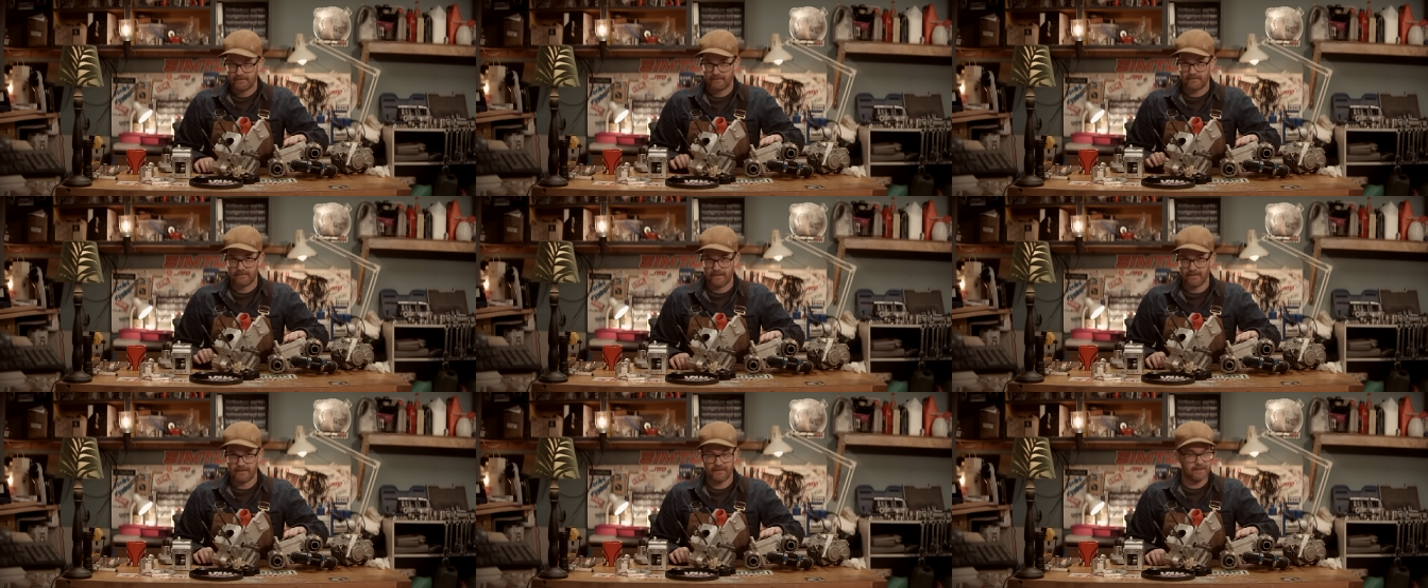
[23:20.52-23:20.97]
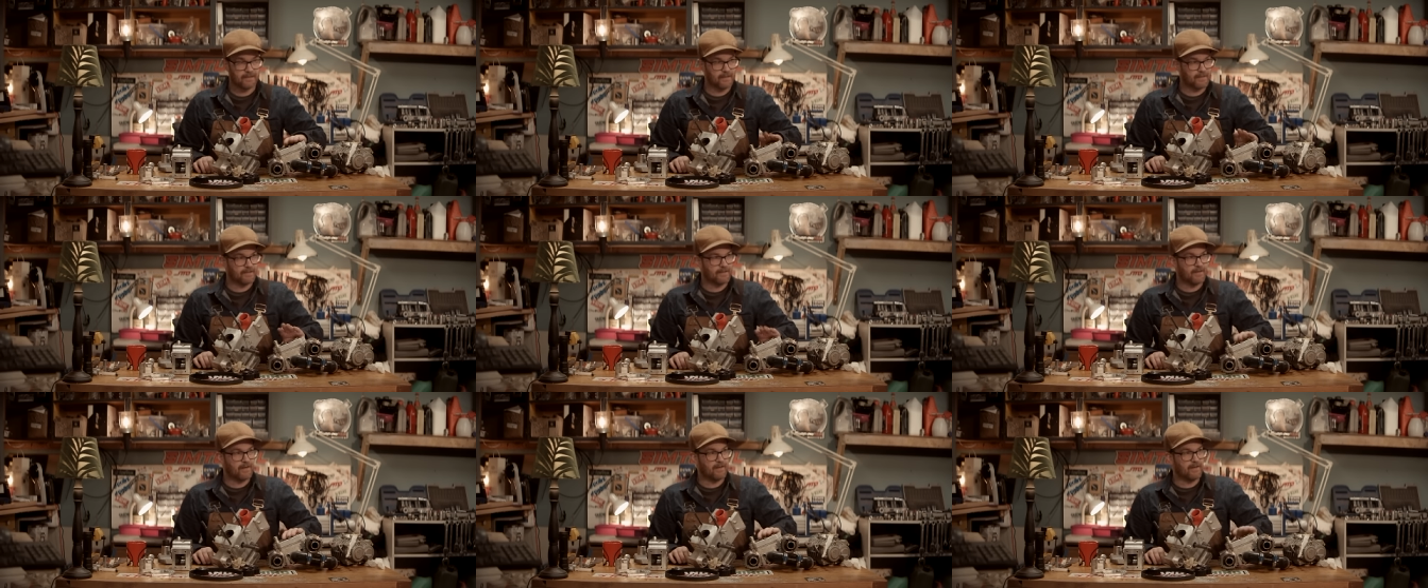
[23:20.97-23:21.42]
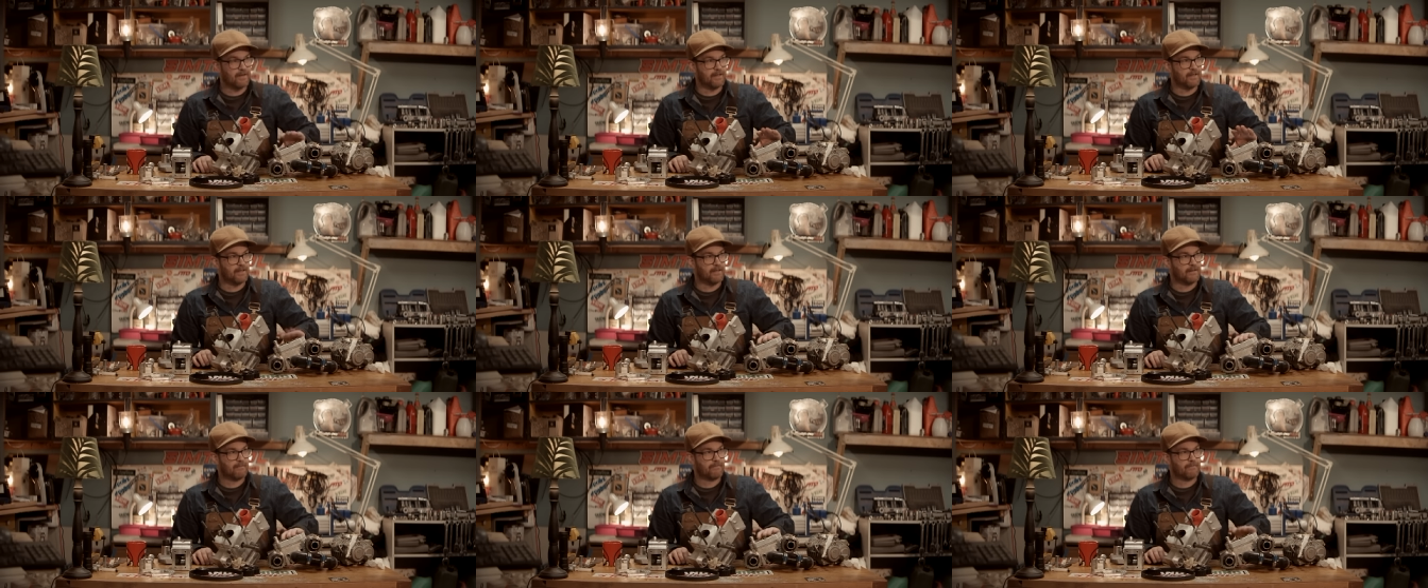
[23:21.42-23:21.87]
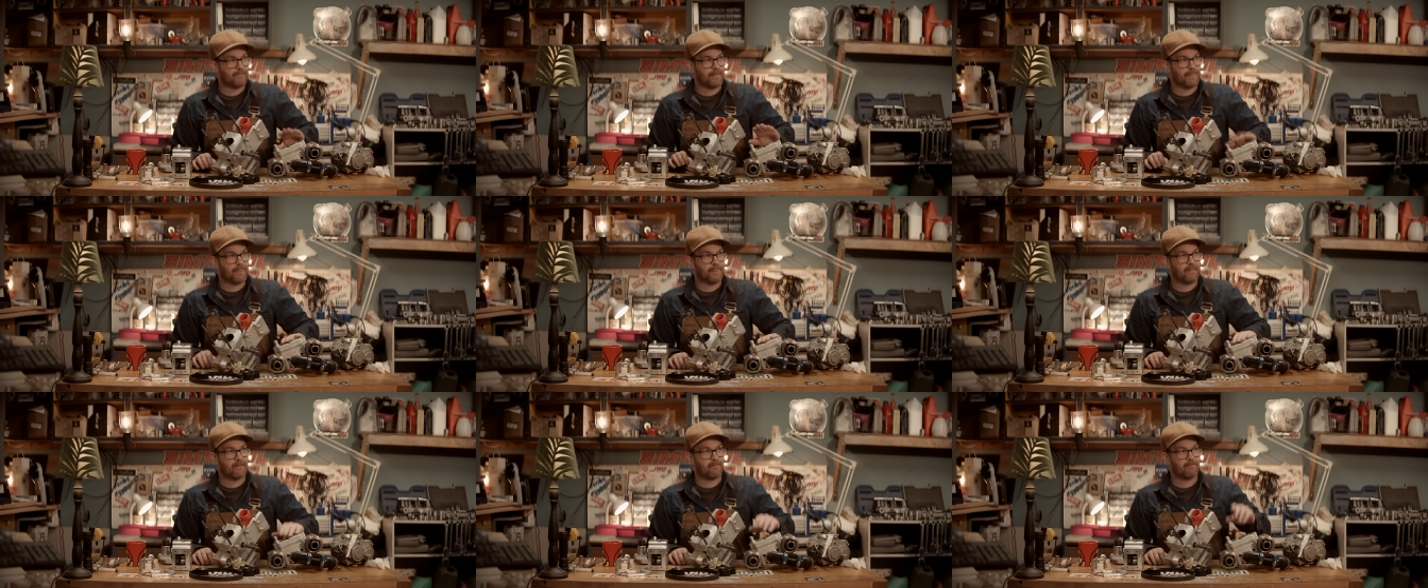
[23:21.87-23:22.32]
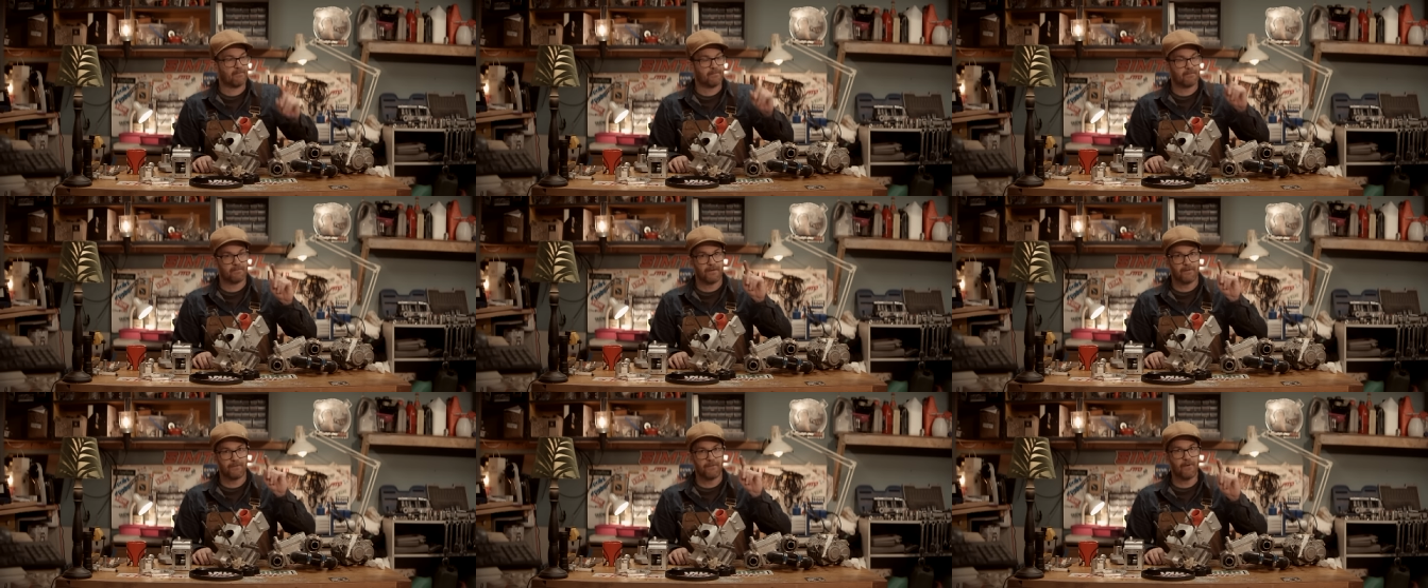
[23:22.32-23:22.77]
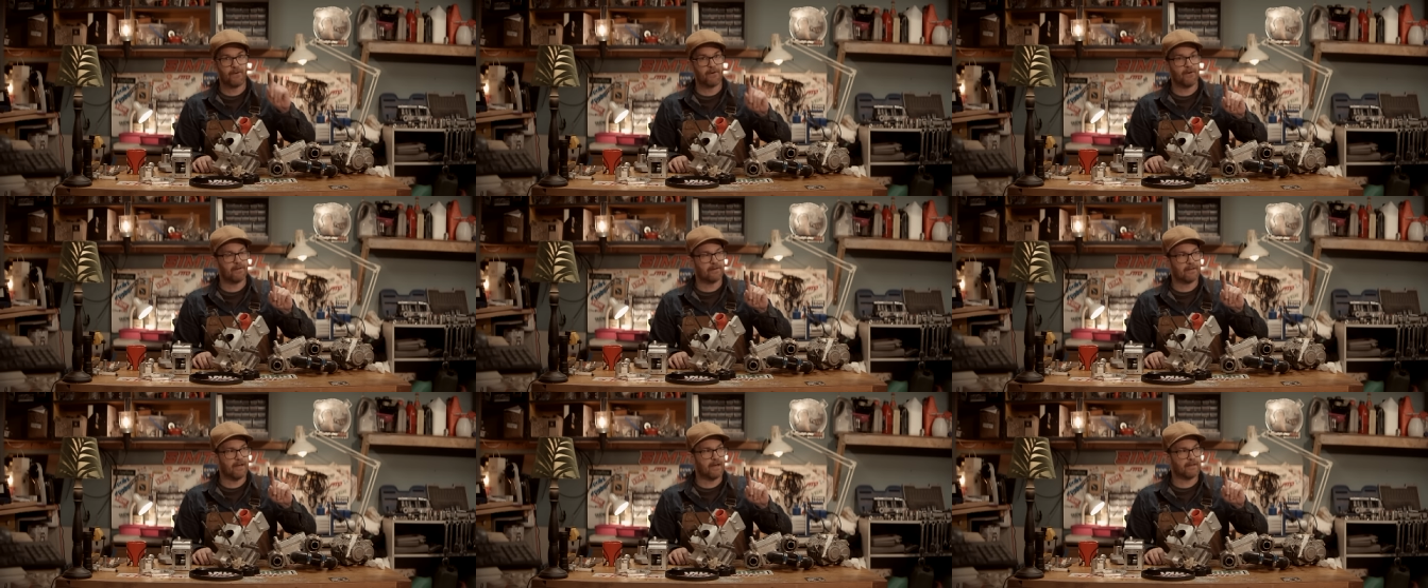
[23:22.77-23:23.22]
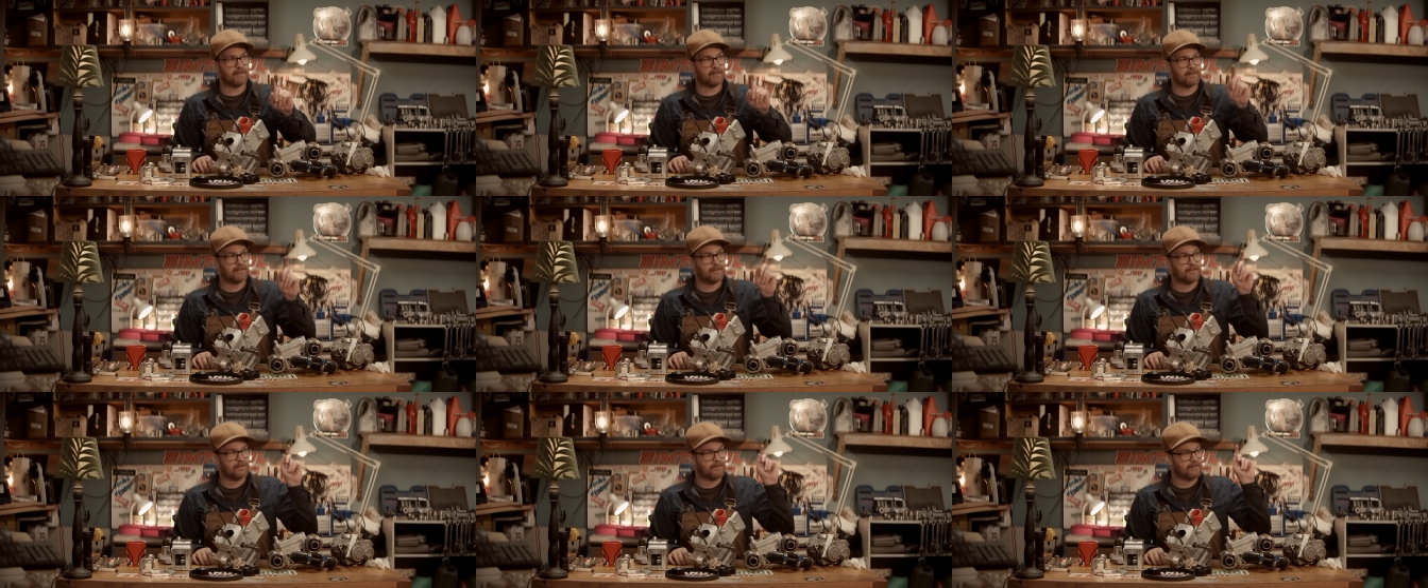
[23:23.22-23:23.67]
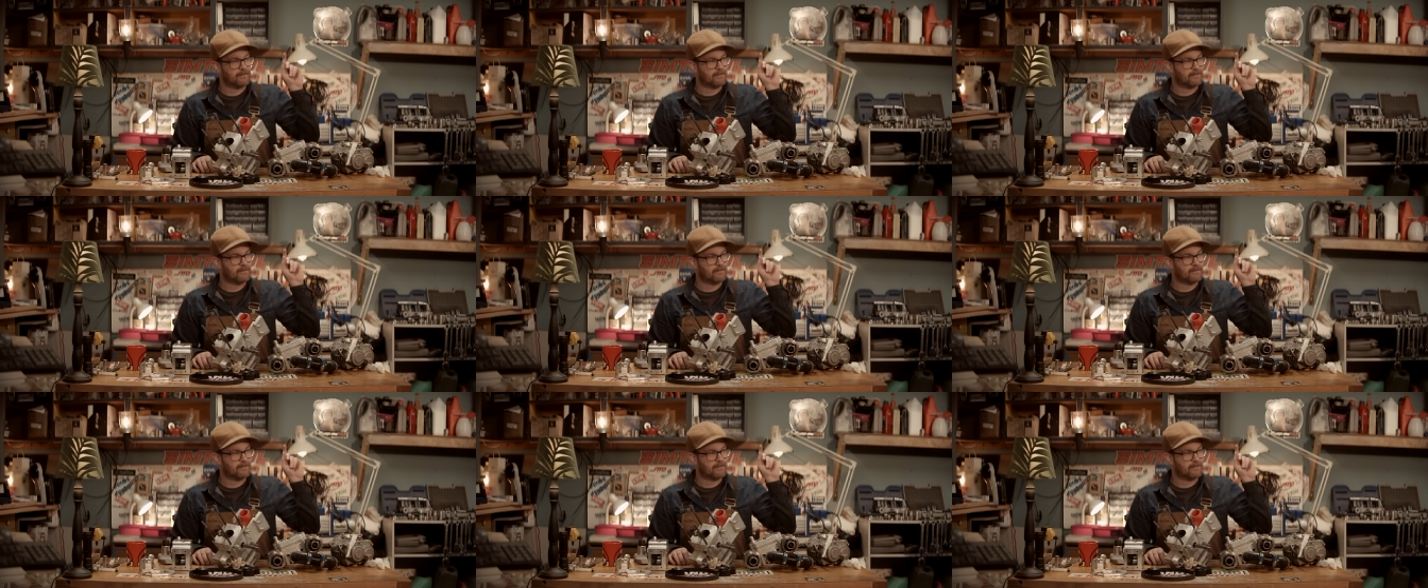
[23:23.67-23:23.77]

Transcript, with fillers: So this is exciting. Before all that,